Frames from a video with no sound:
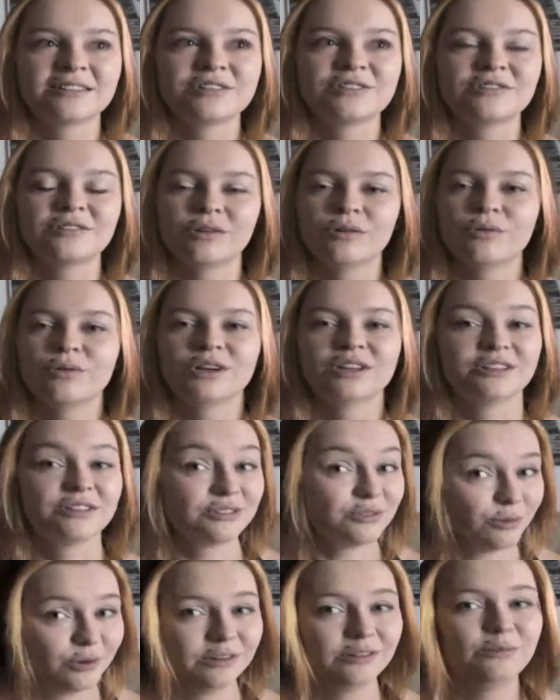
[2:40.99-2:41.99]
So it
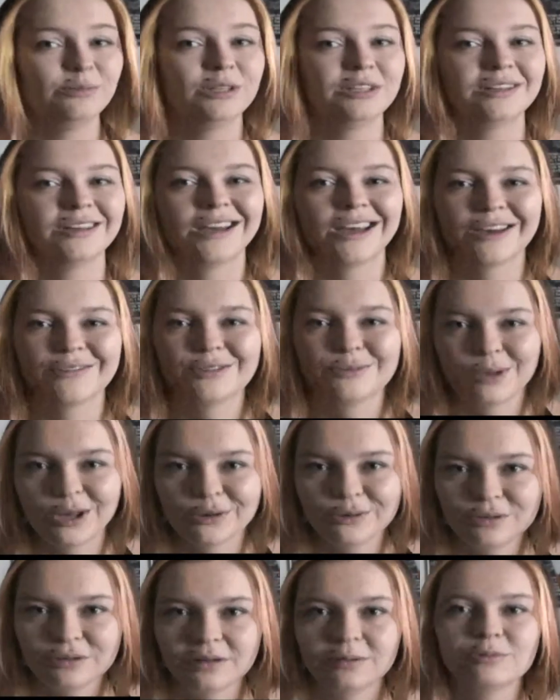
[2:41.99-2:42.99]
is going to be a heavy
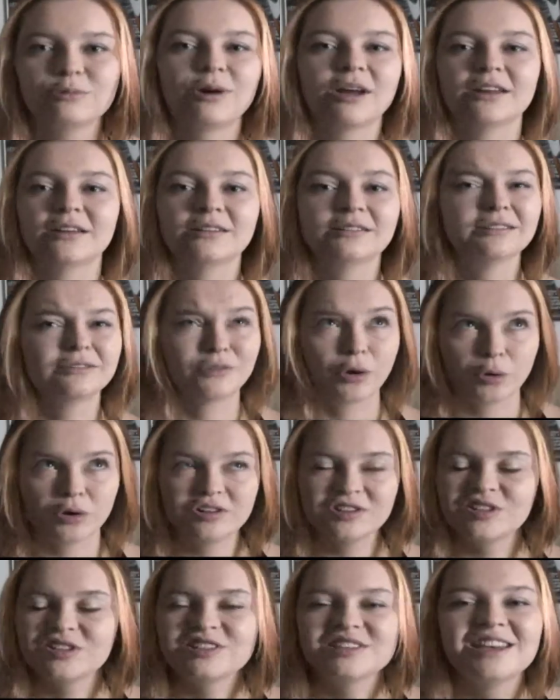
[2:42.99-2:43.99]
metal themed wedding, of
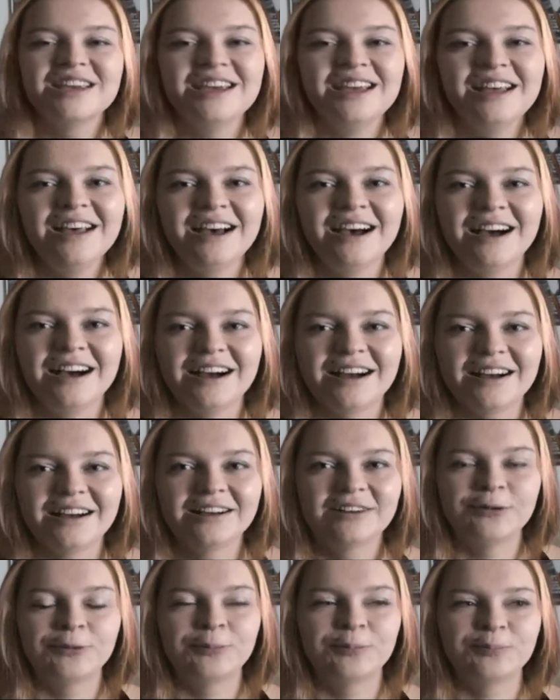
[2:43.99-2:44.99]
course.
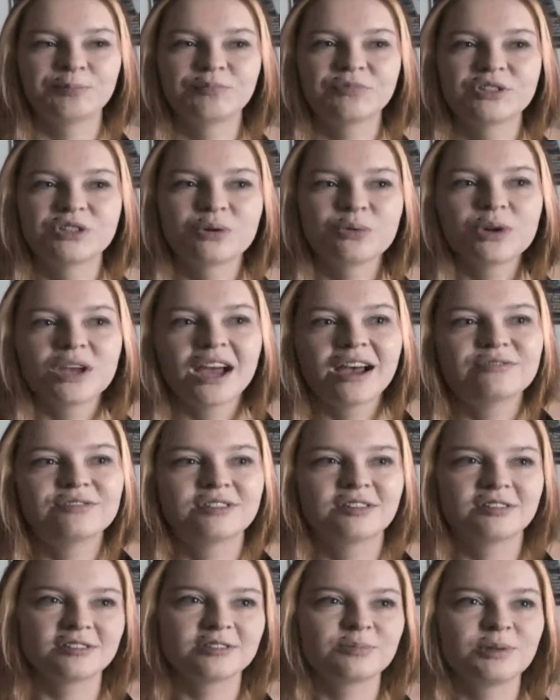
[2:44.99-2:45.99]
So we
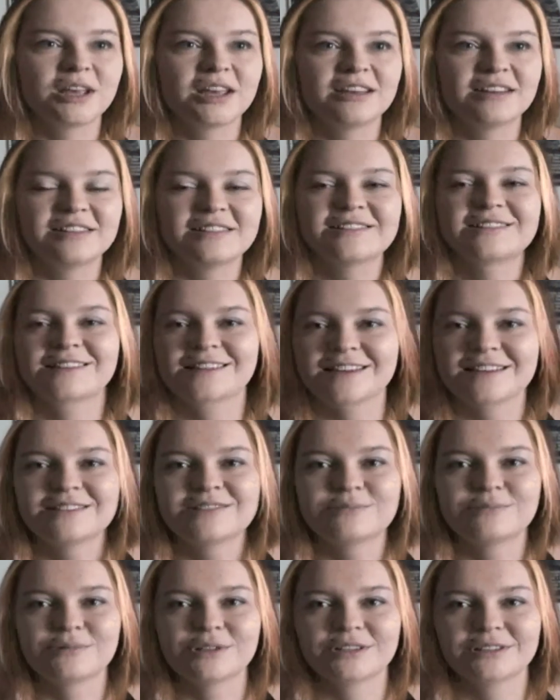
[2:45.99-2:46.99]
have started to plan it.
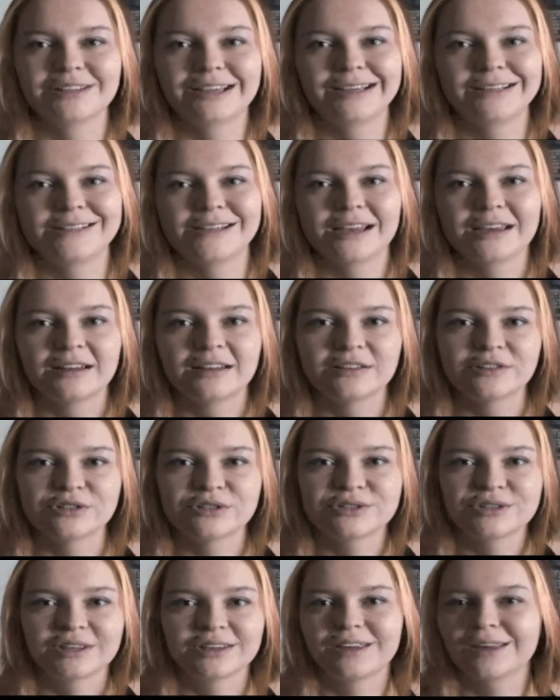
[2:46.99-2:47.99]
It's really exciting
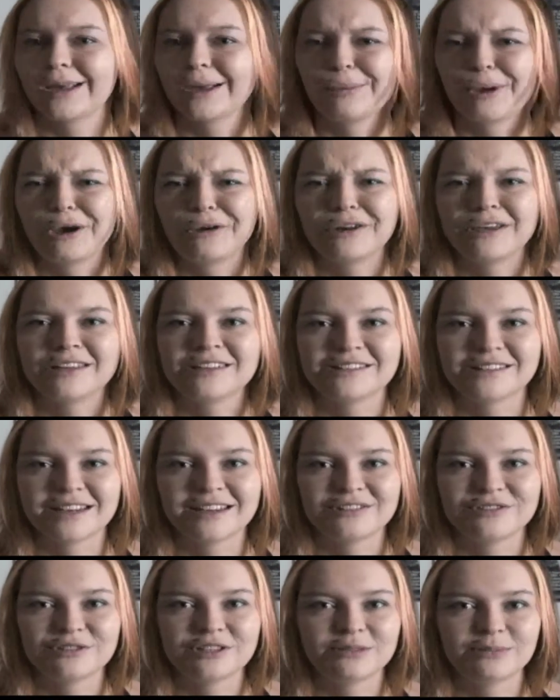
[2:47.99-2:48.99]
just thinking about it,
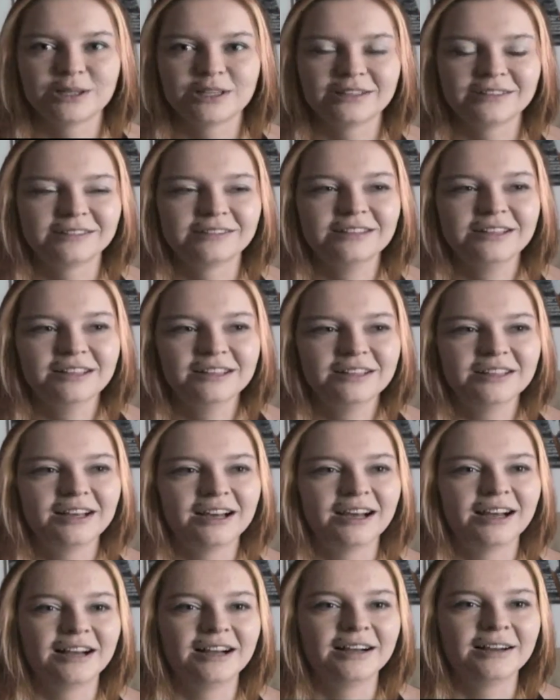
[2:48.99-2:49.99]
daydreaming.
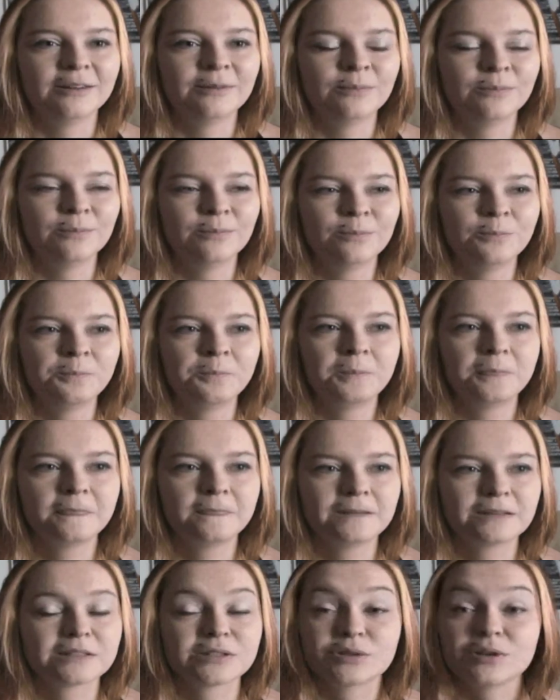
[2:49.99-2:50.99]

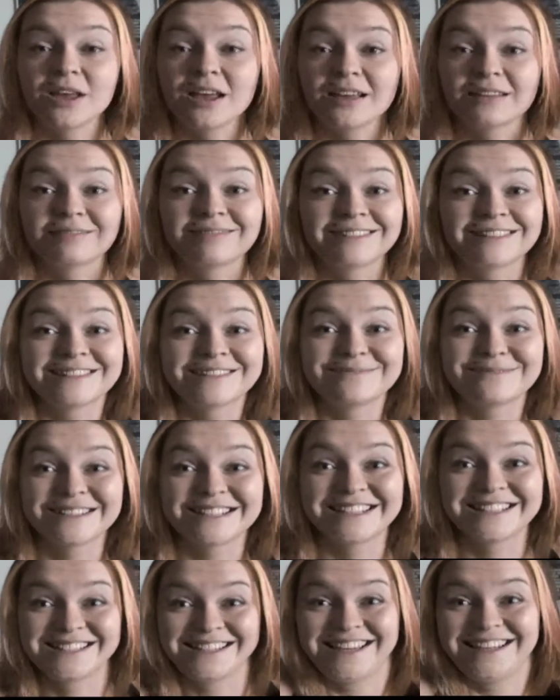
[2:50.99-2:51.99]
So yeah, it's
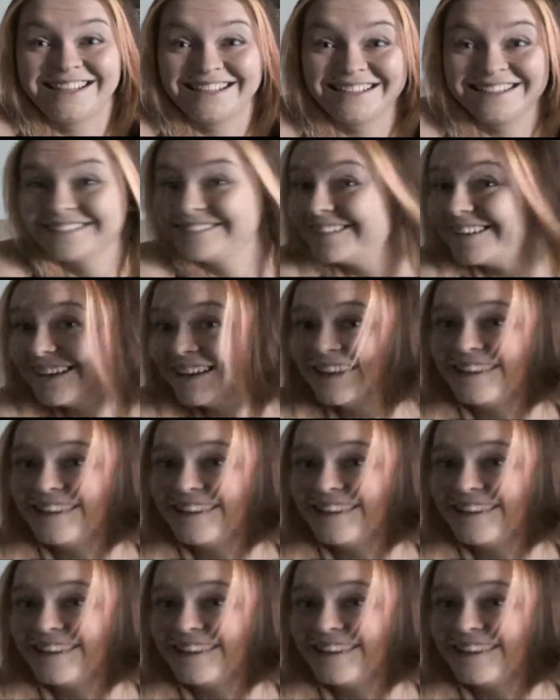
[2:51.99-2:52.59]
pretty exciting.